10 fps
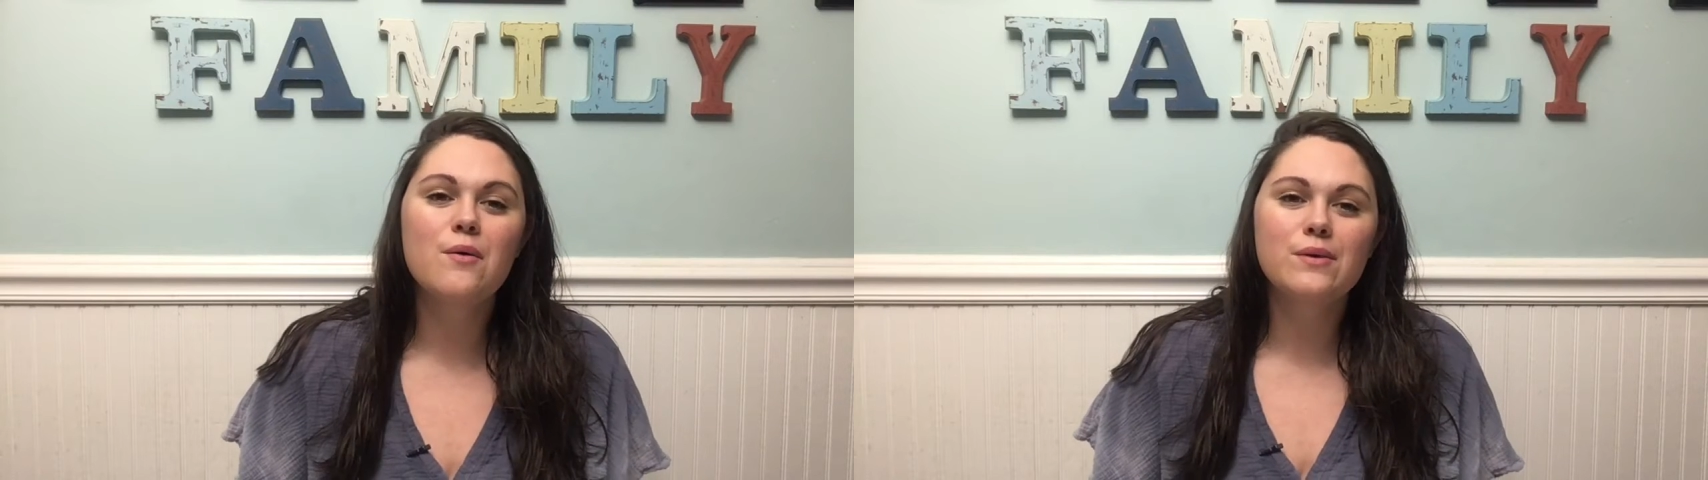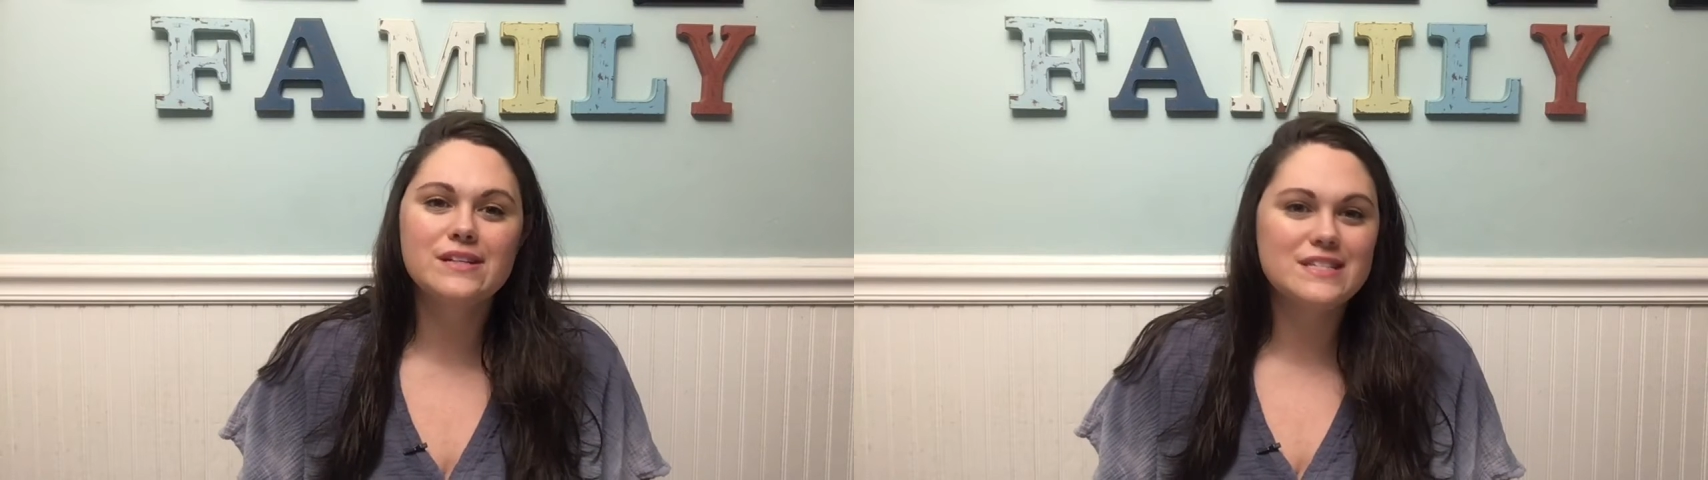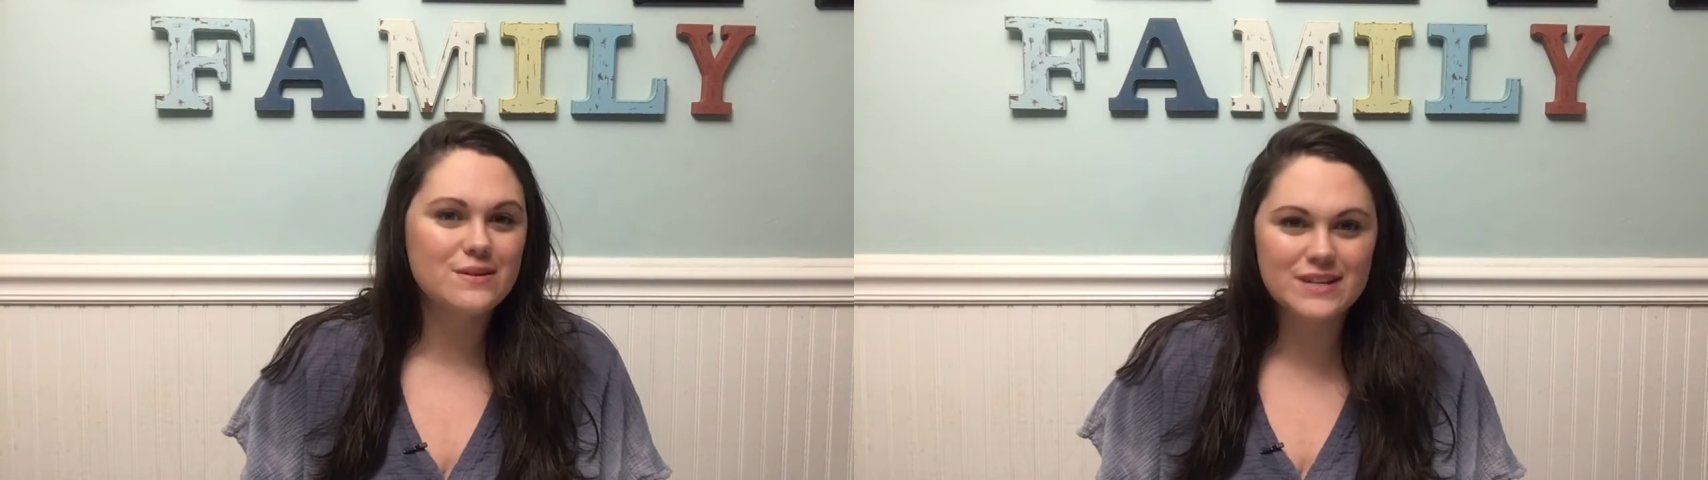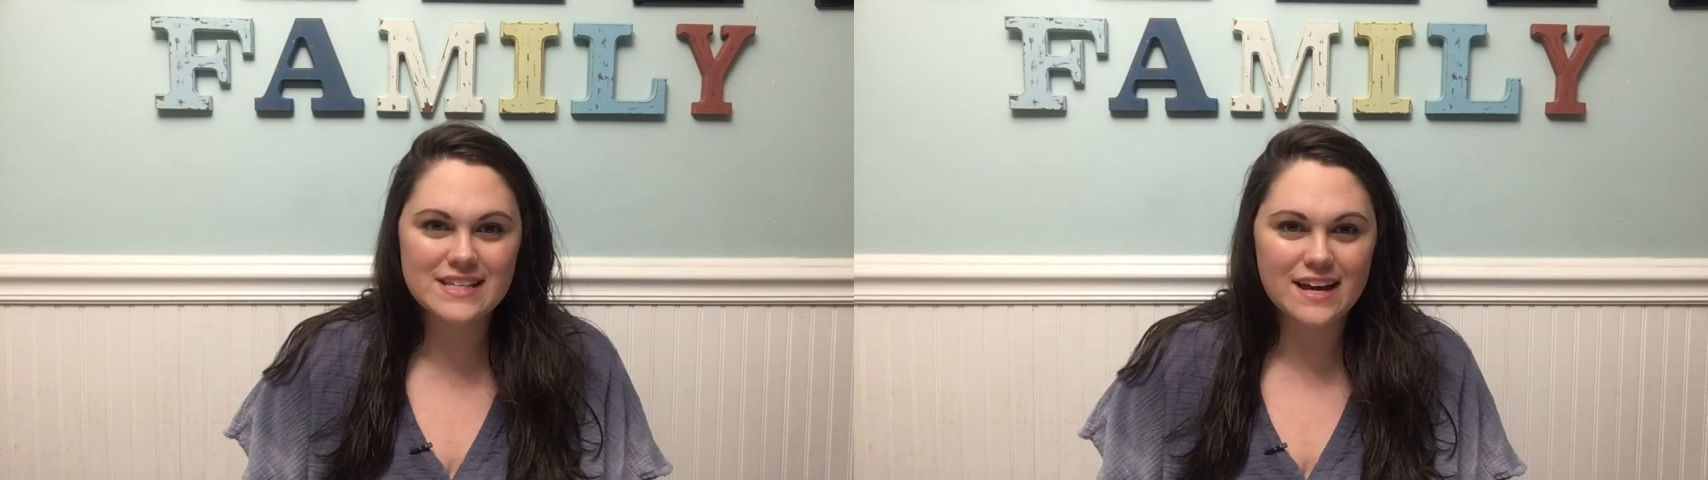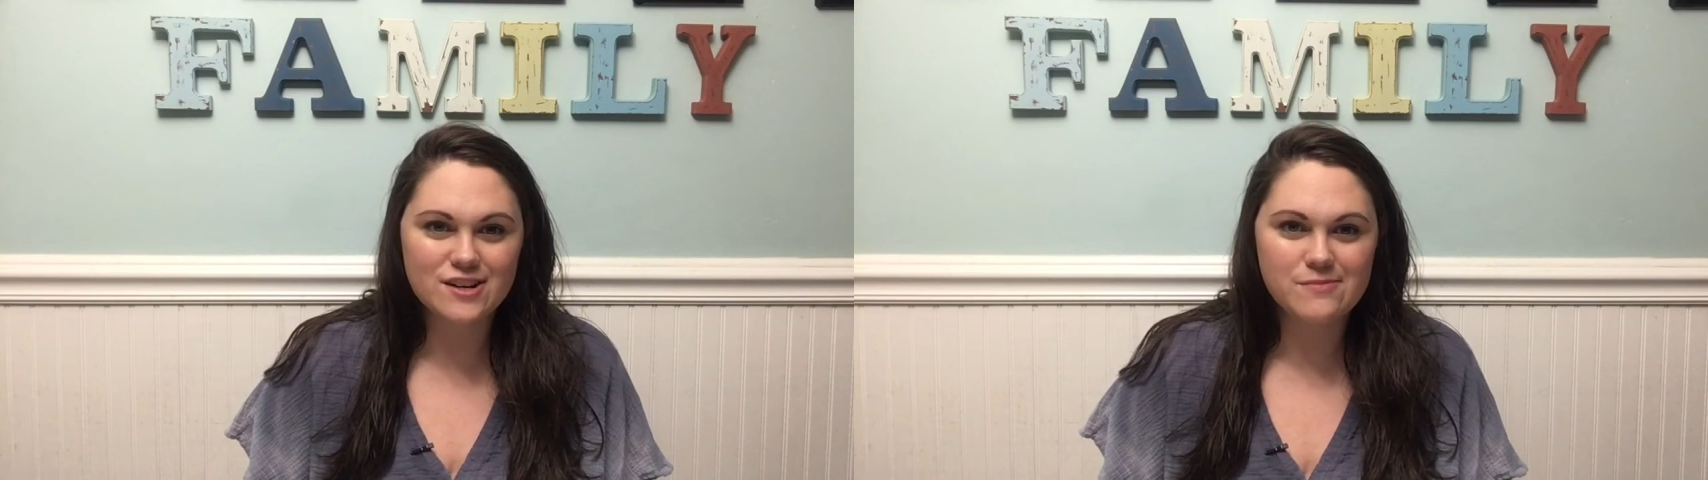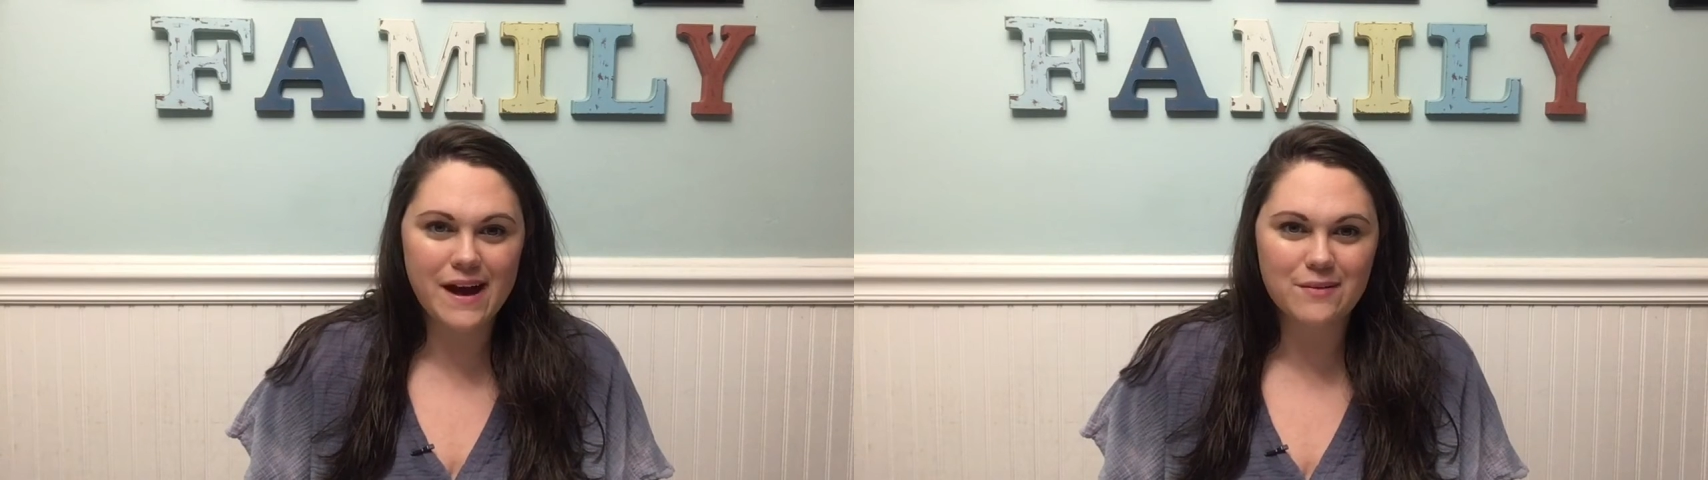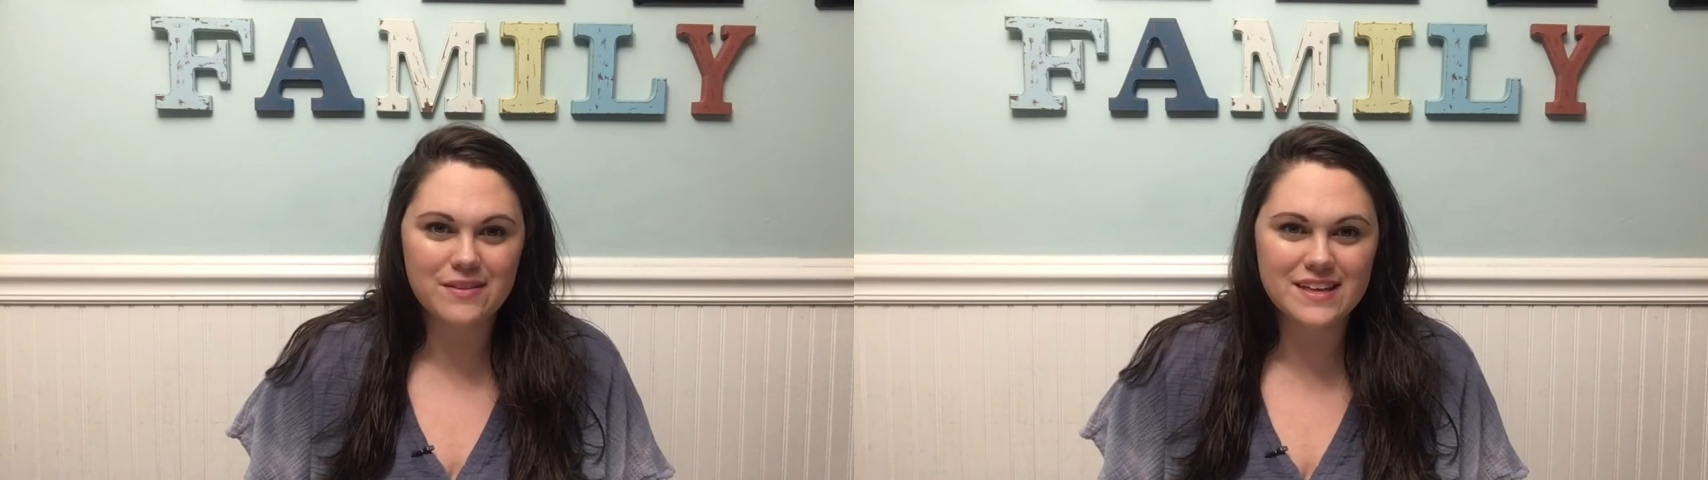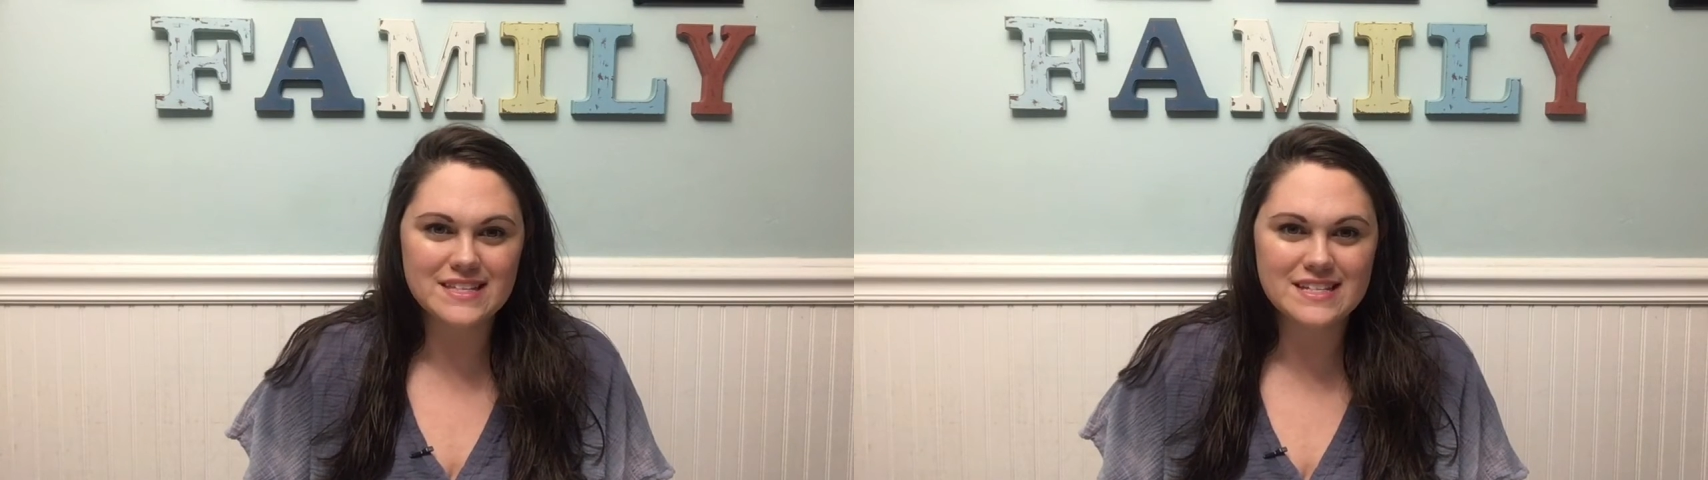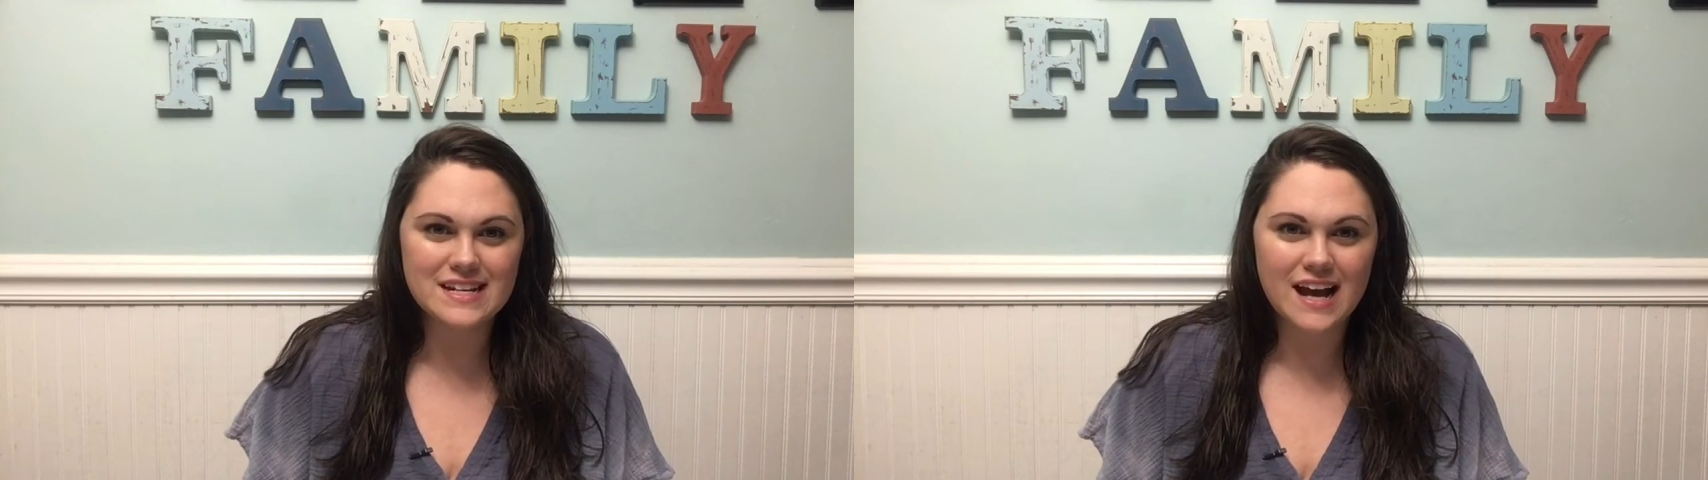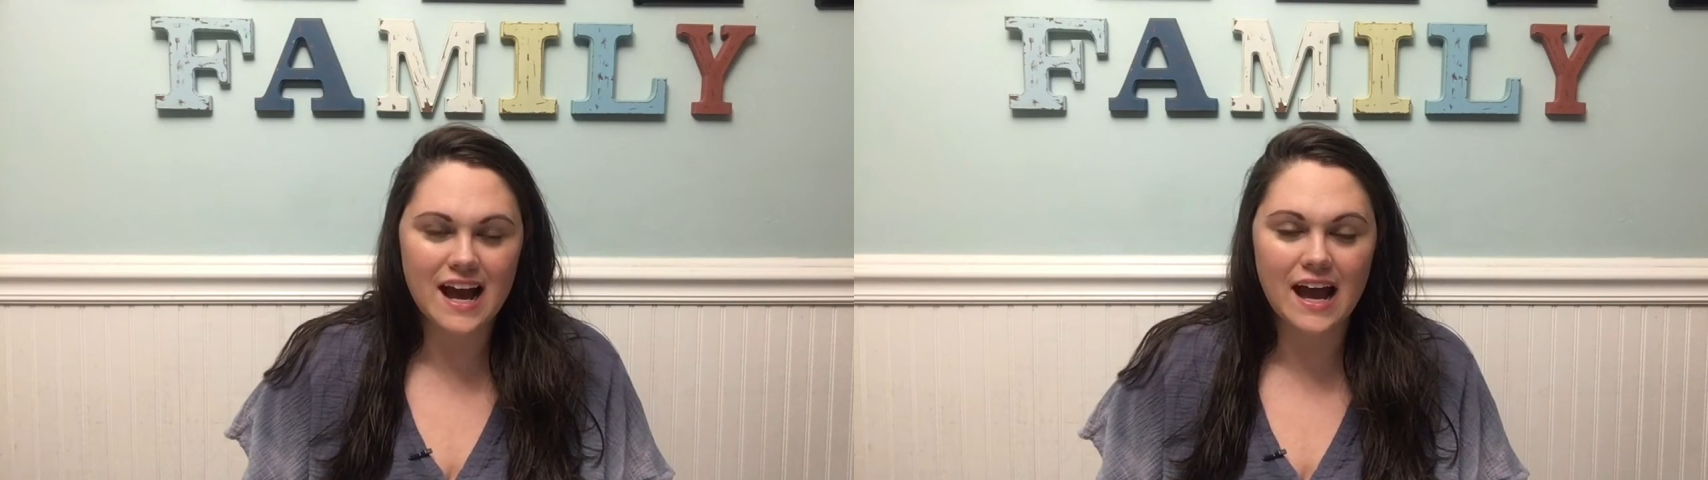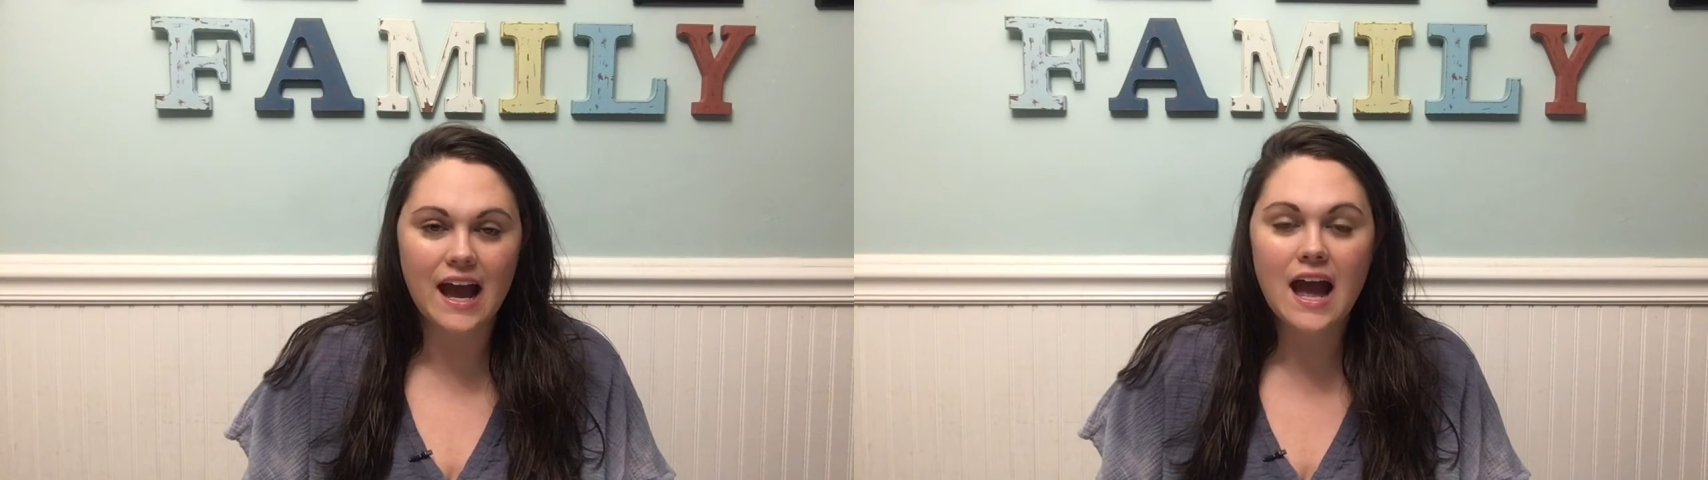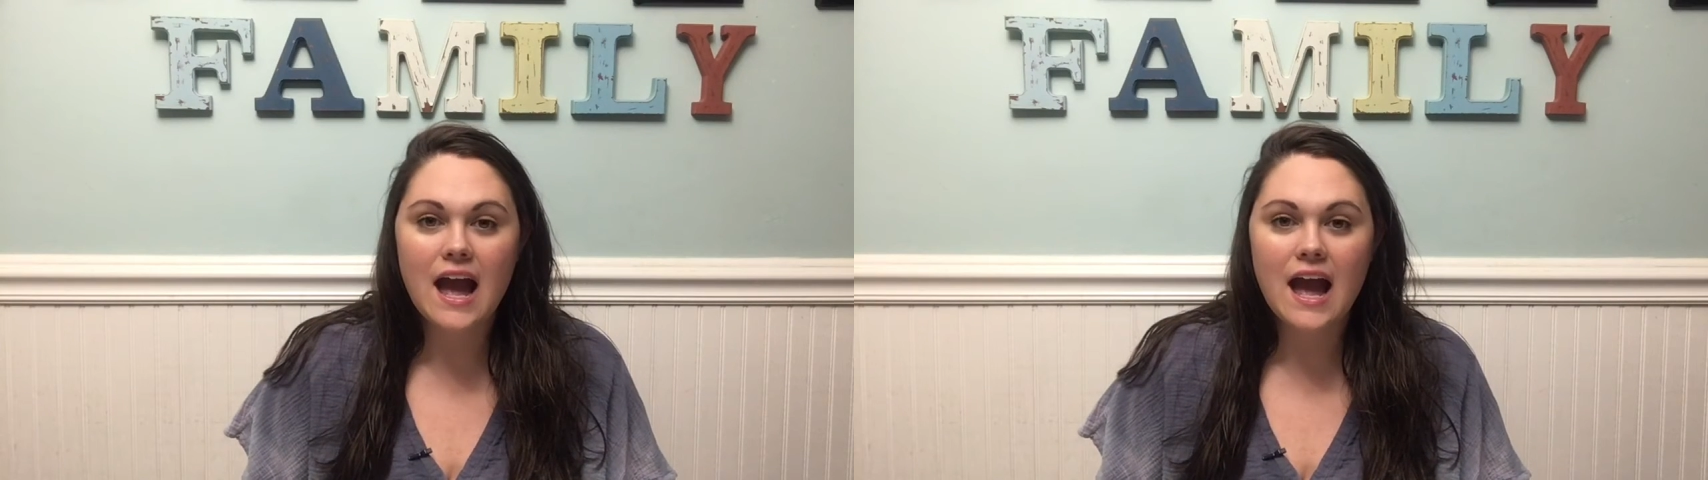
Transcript: We're so excited you're back with us today,